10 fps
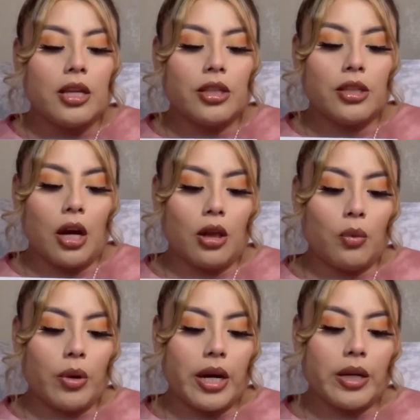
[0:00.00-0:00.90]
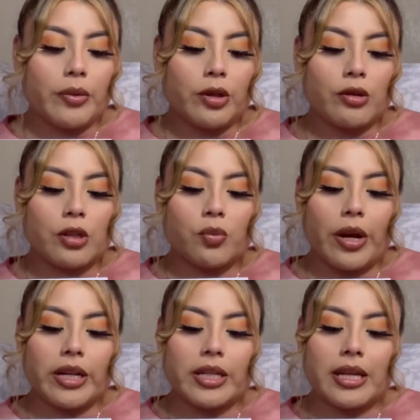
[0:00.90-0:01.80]
yellow one reduces
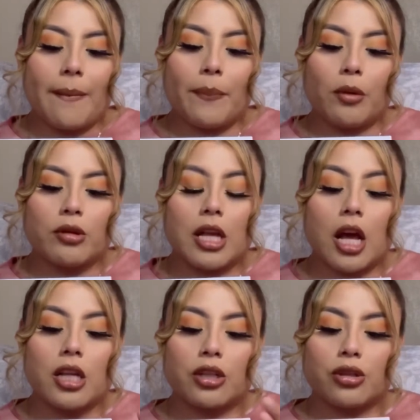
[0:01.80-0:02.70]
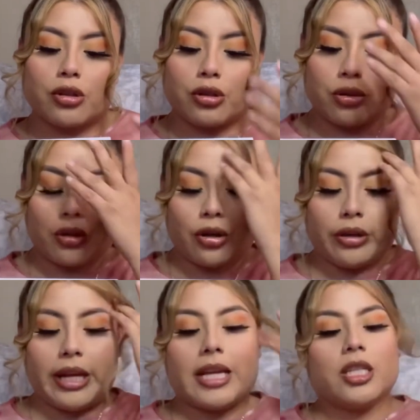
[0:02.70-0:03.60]
redness and boosts
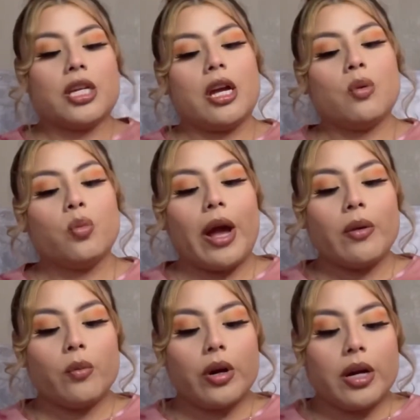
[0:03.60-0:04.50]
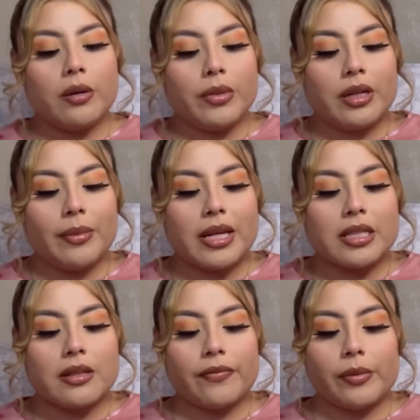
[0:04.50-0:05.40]
circulation. White one
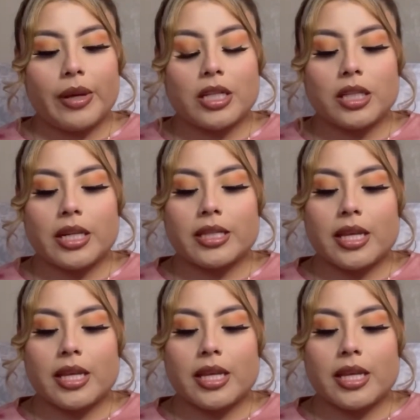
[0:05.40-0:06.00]
minimizes inflammation and